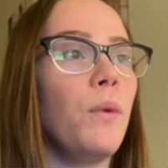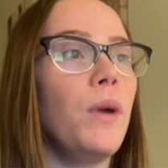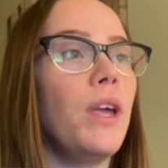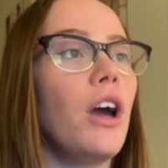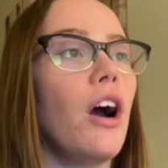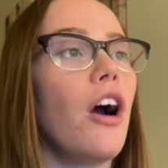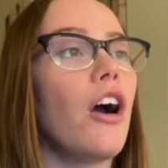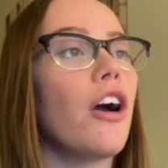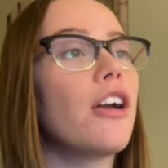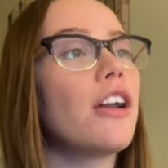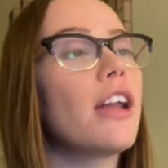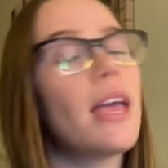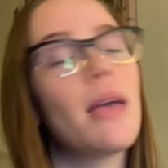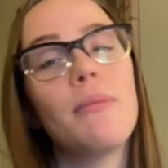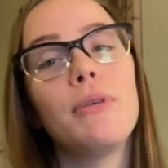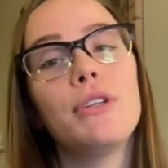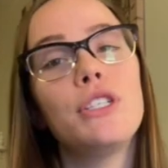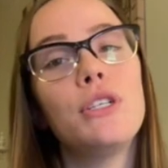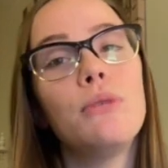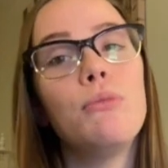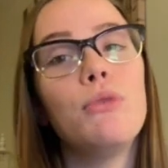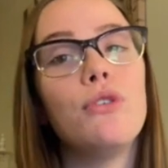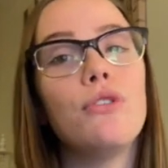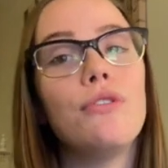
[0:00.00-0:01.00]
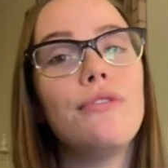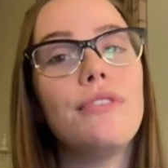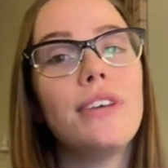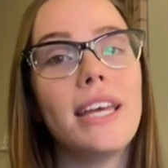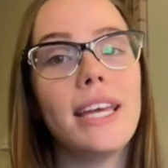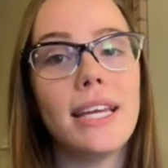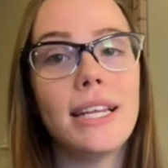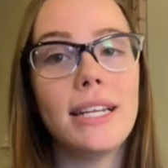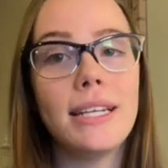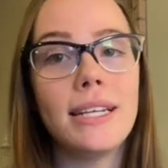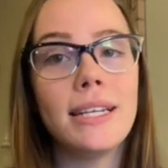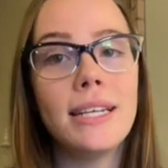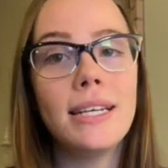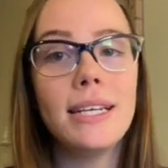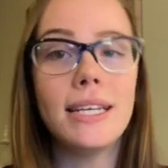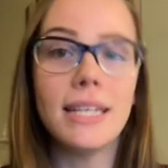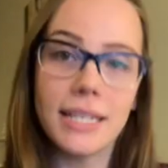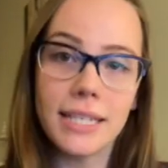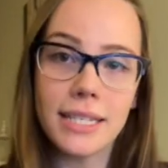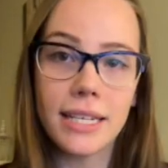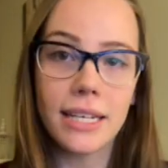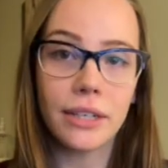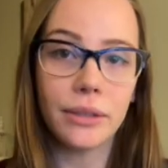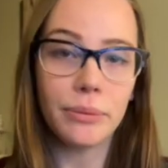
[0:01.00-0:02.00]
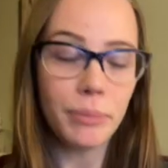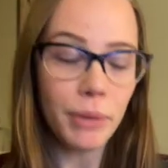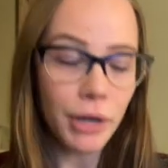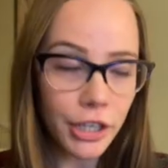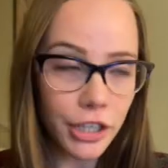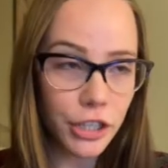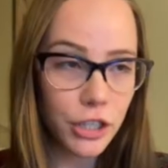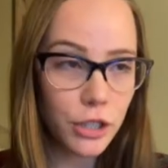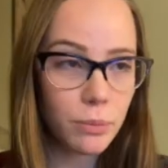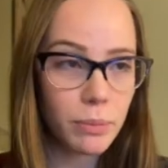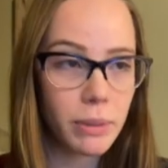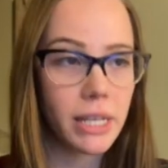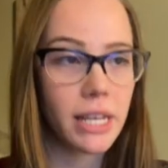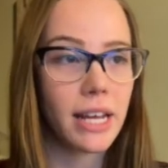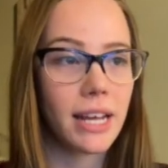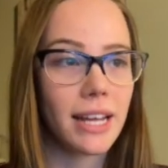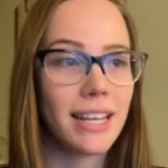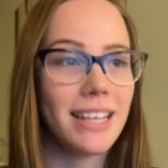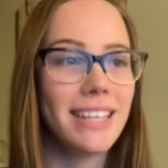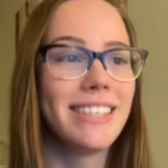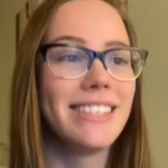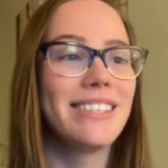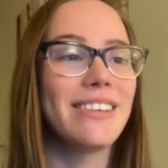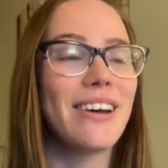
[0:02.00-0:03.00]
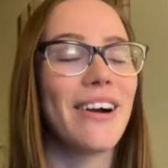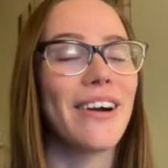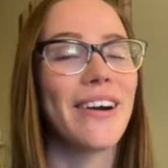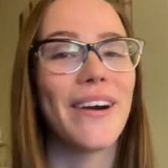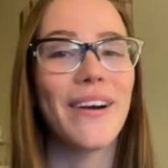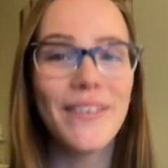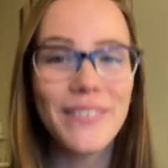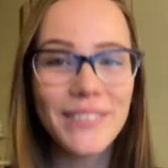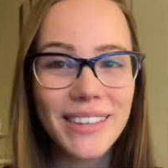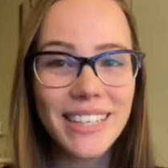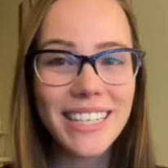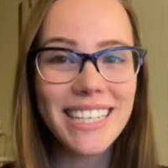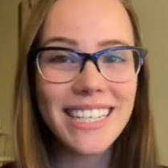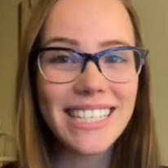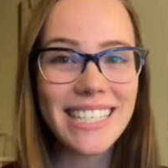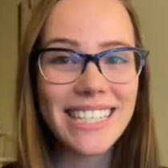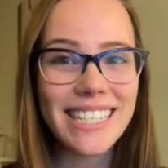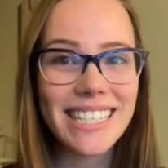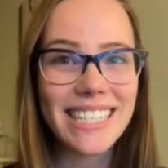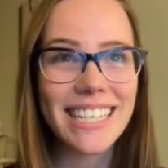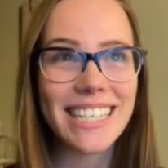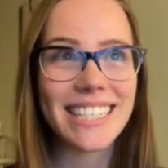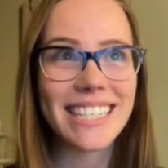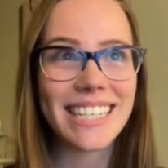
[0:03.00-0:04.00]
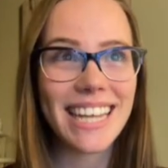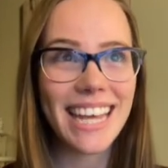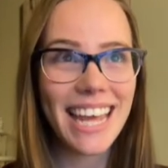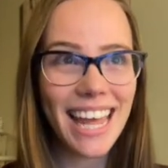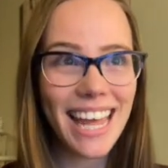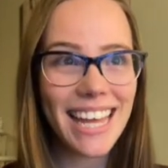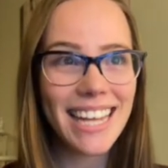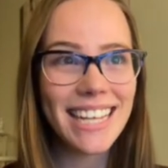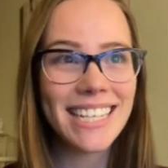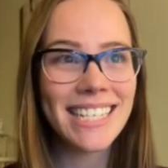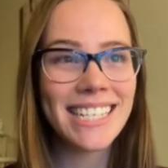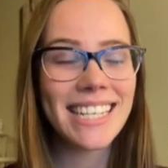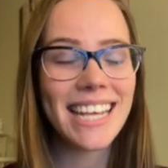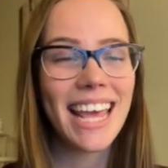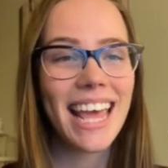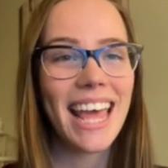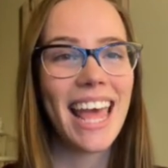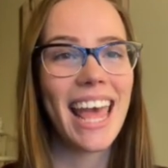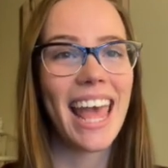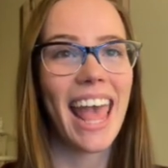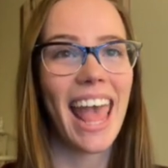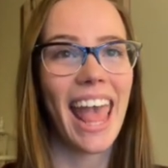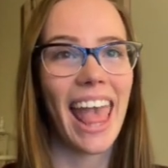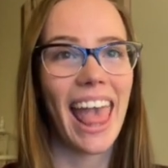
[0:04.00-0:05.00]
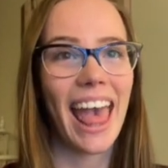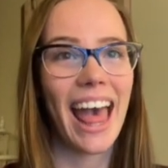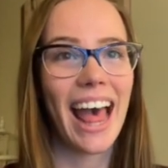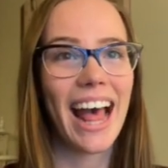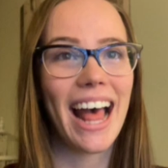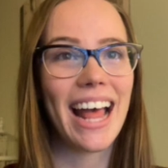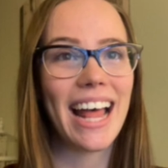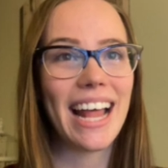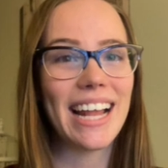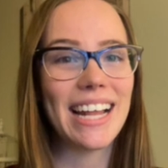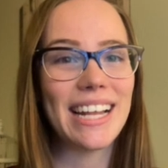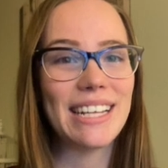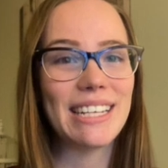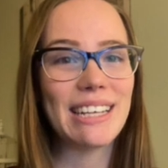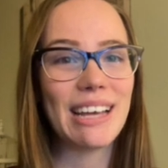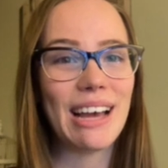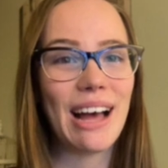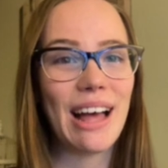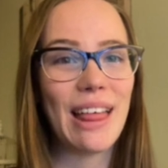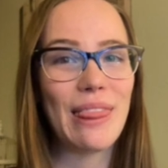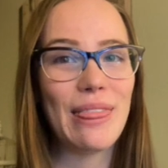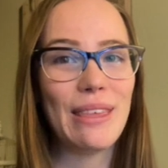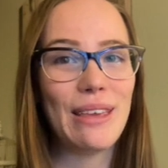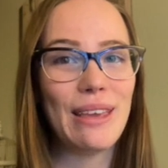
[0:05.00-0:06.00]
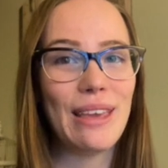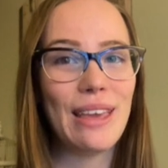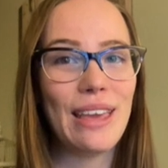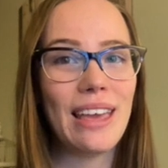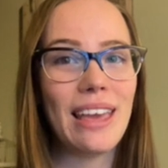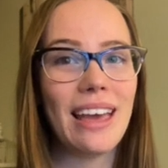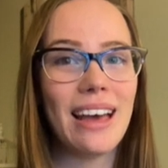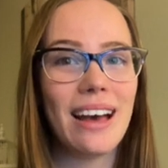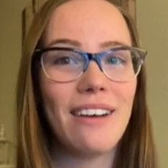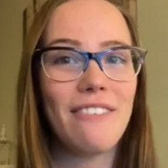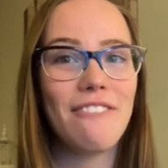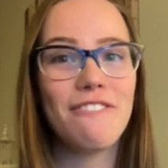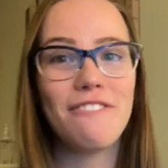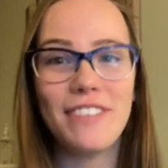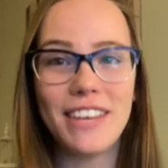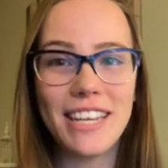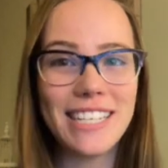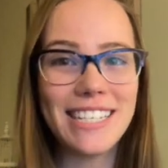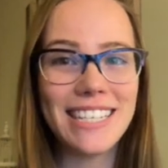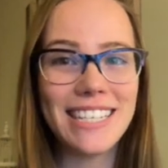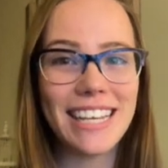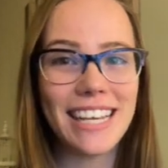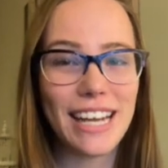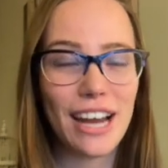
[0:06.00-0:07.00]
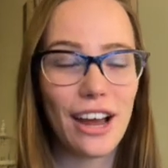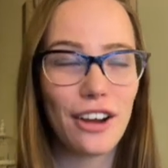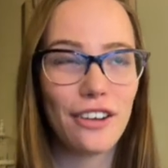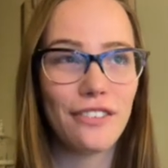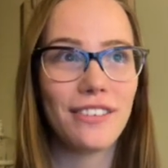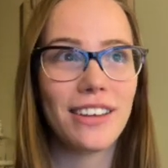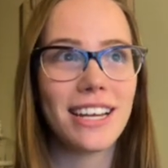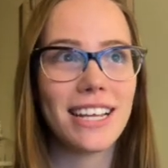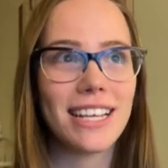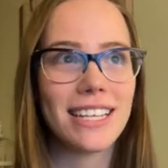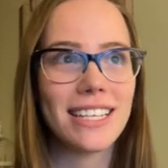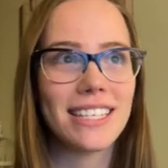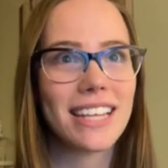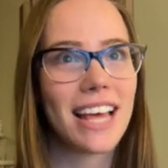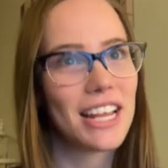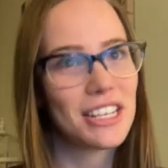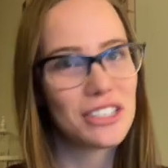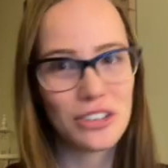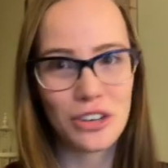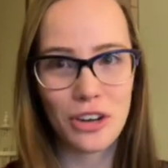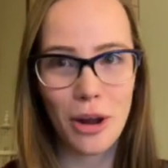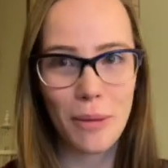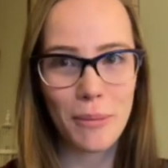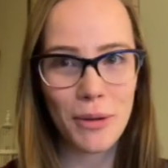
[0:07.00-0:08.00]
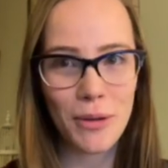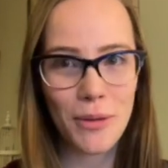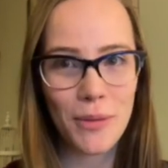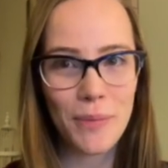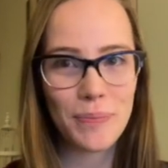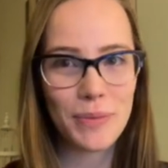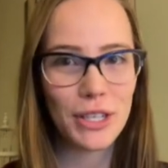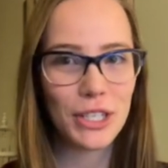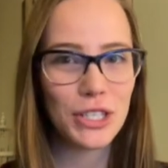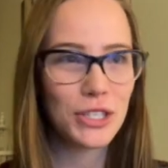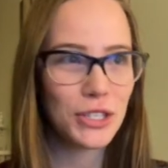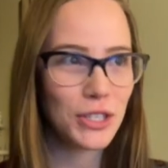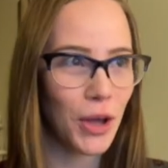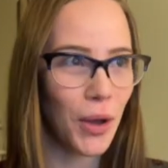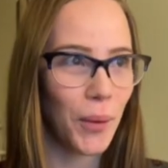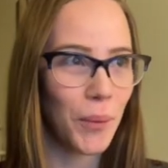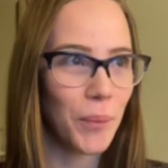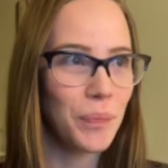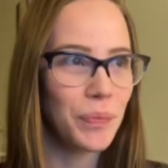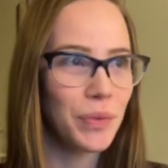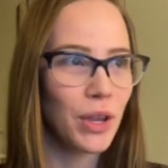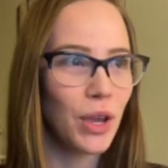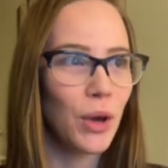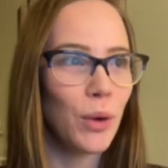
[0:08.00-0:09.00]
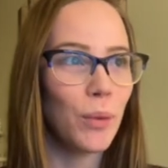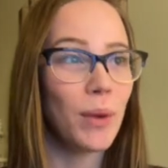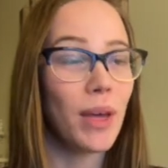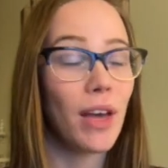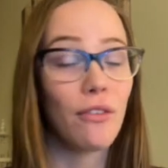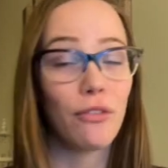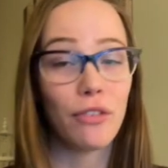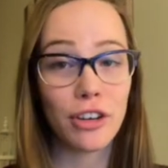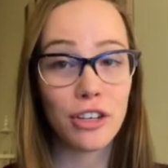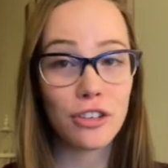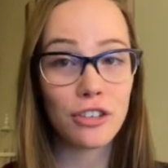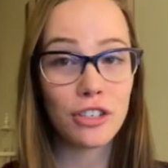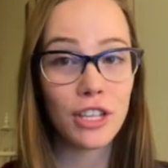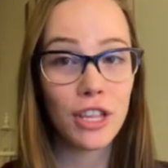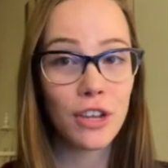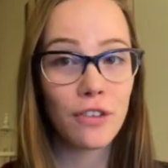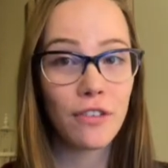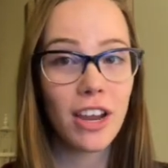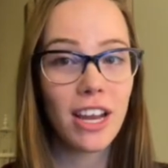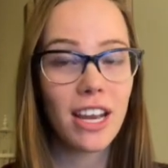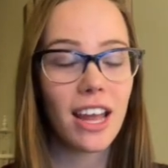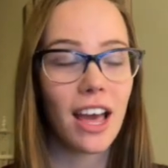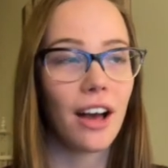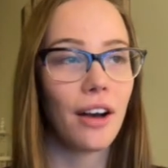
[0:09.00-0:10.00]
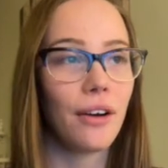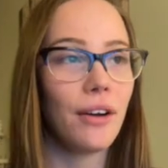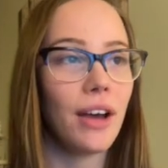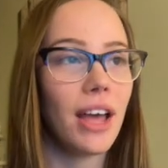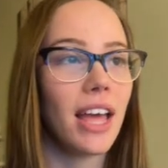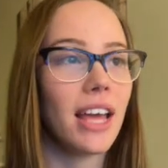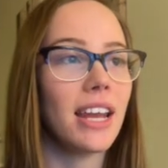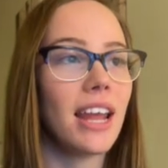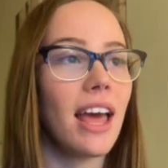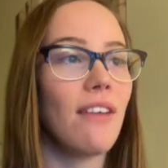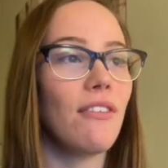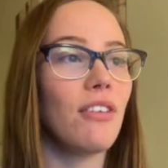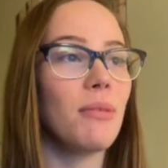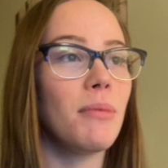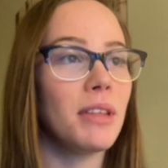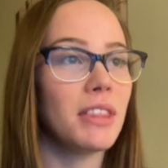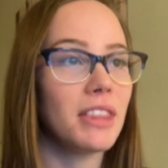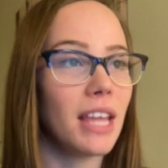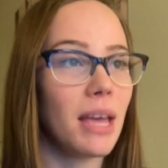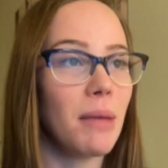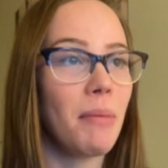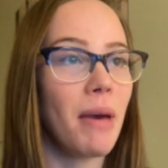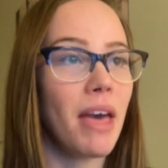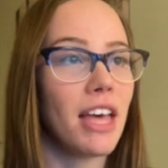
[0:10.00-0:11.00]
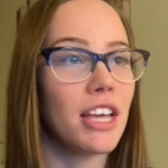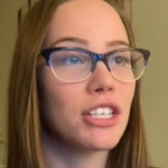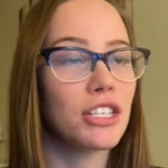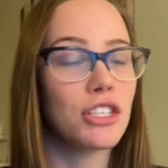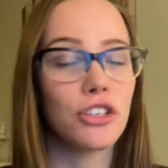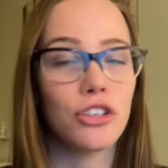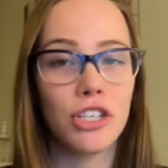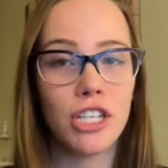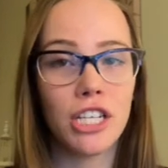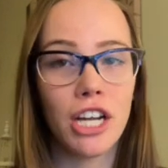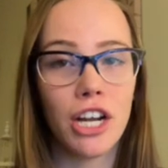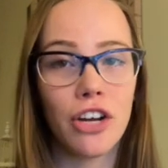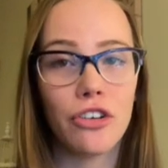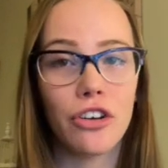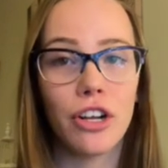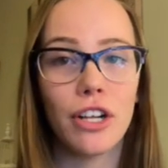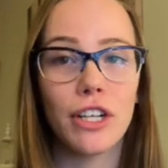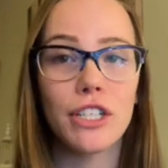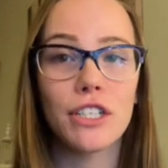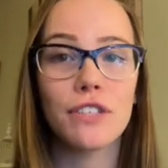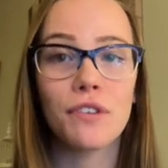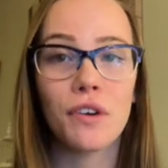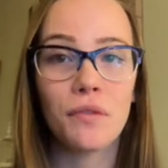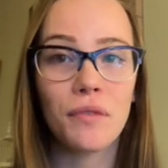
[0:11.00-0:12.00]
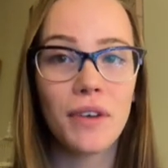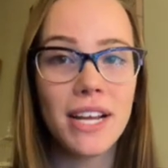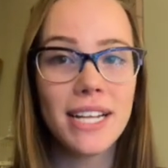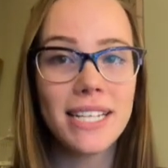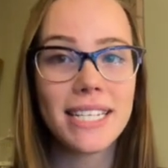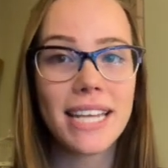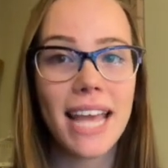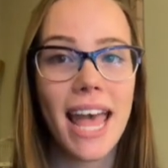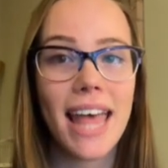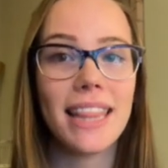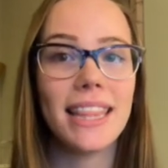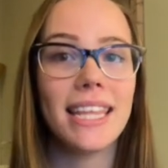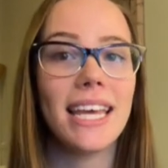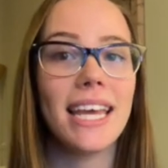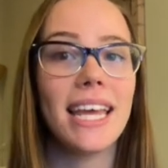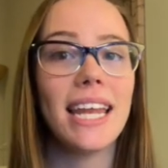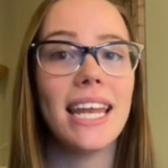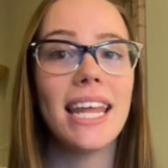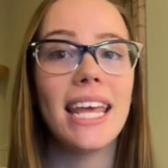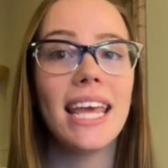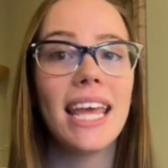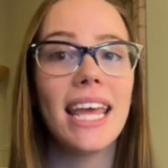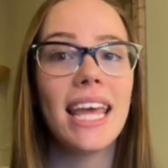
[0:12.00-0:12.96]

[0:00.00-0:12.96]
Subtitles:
we aren't able to move in until March because our own lease doesn't end and the fee to get out of it is astronomical. So we have renters in there right now, and every month they pay us $1,300 for rent, and then